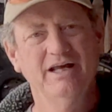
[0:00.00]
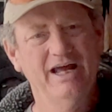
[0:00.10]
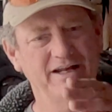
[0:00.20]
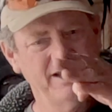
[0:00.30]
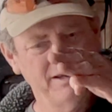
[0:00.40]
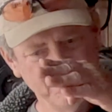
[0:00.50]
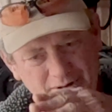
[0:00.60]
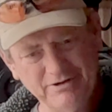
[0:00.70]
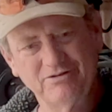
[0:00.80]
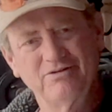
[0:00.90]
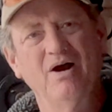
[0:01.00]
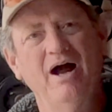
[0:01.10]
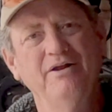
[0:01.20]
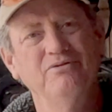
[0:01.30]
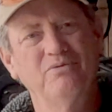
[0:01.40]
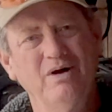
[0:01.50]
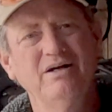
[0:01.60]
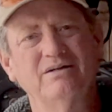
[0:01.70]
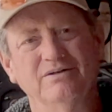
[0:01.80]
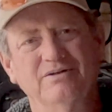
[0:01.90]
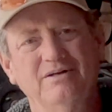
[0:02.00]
and they misgrind the weld.